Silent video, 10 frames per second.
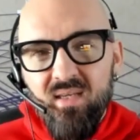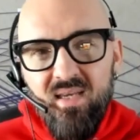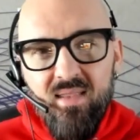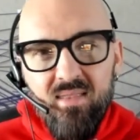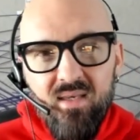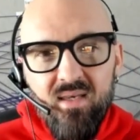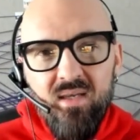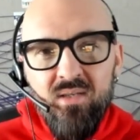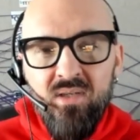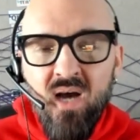And
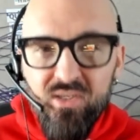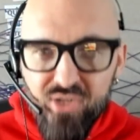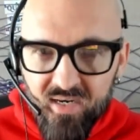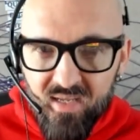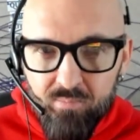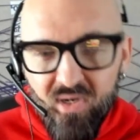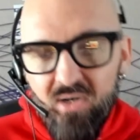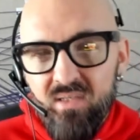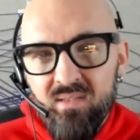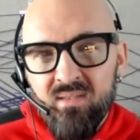then Jahdae
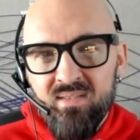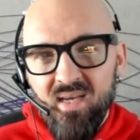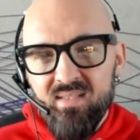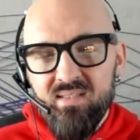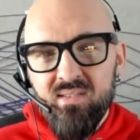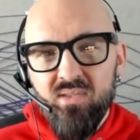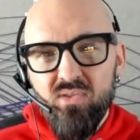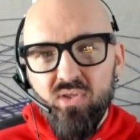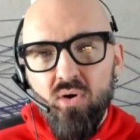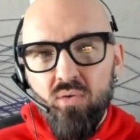Barron, Texas.
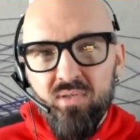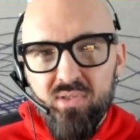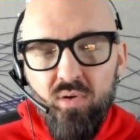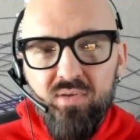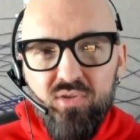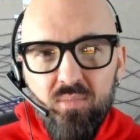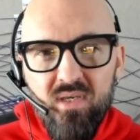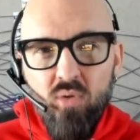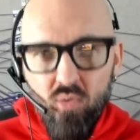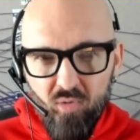So there's going to be
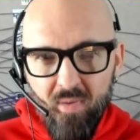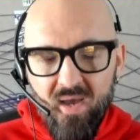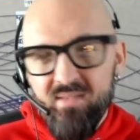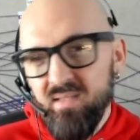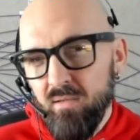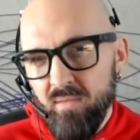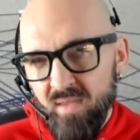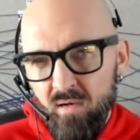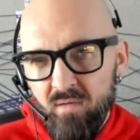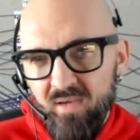cornerbacks that are
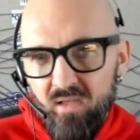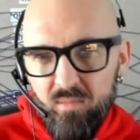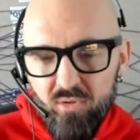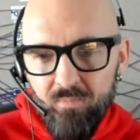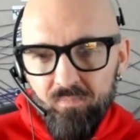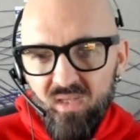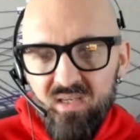there available.